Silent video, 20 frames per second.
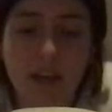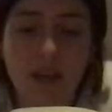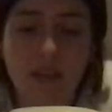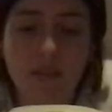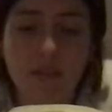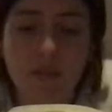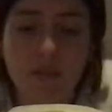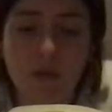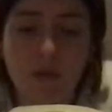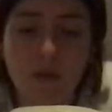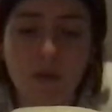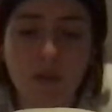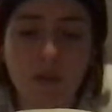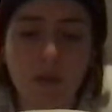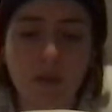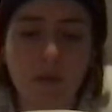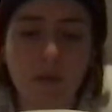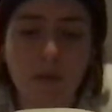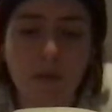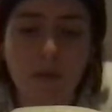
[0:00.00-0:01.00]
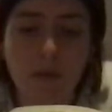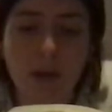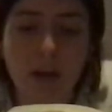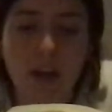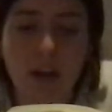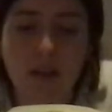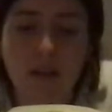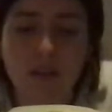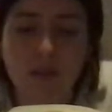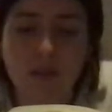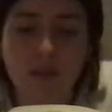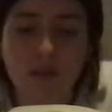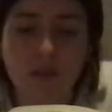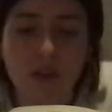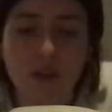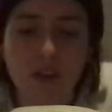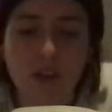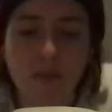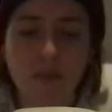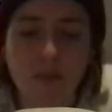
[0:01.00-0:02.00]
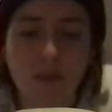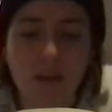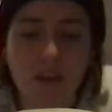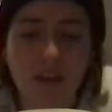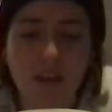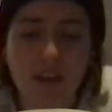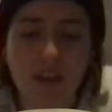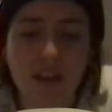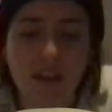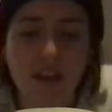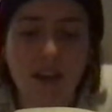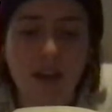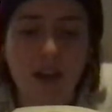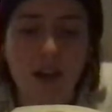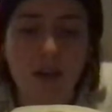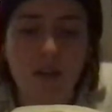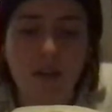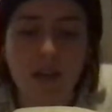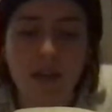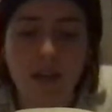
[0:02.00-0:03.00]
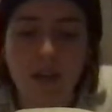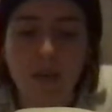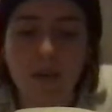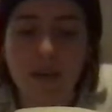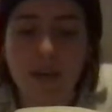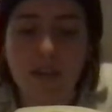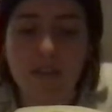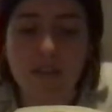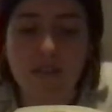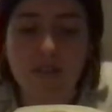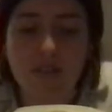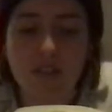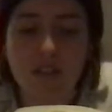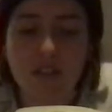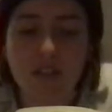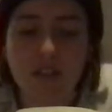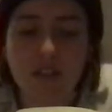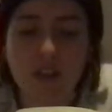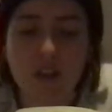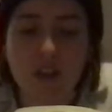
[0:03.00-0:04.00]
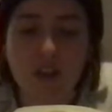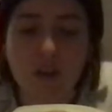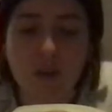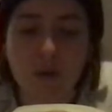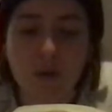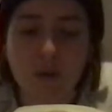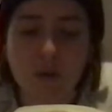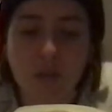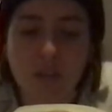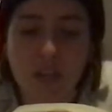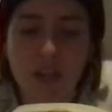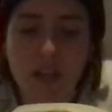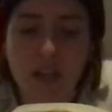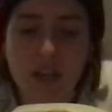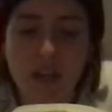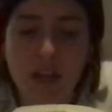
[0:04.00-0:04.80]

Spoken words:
if you only remember how to draw your breath in and out like waves of thick tar cooling,